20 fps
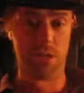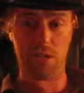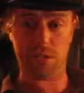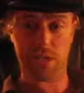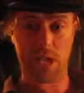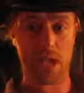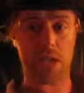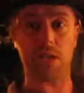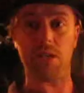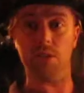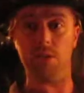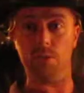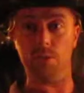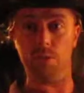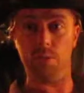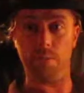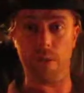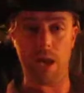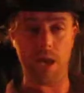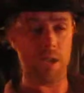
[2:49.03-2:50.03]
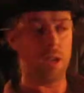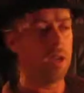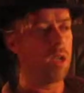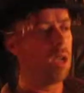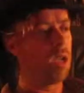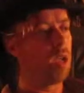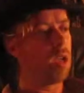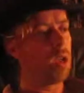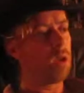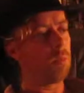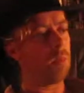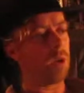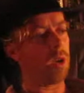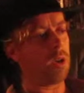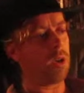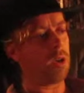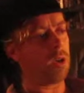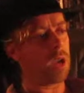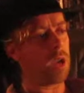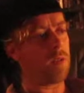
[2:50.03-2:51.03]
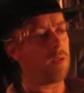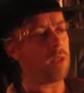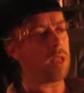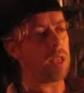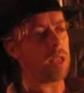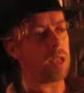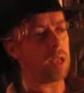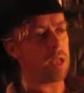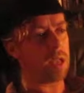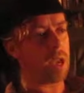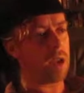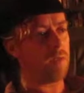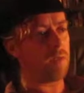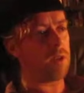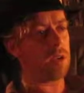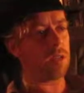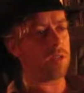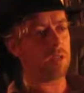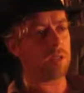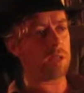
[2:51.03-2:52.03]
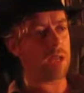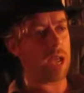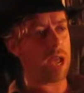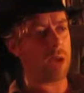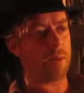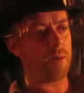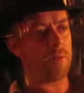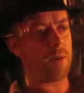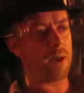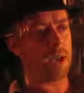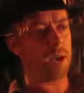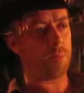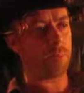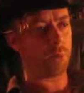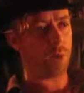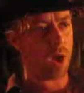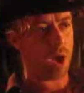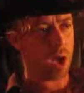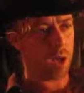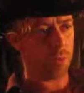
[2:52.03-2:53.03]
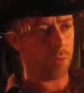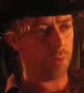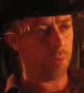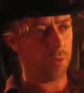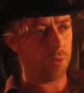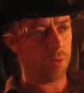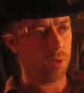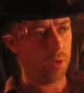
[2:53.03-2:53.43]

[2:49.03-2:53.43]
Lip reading: else I can do about it. But every other time I've had a problem,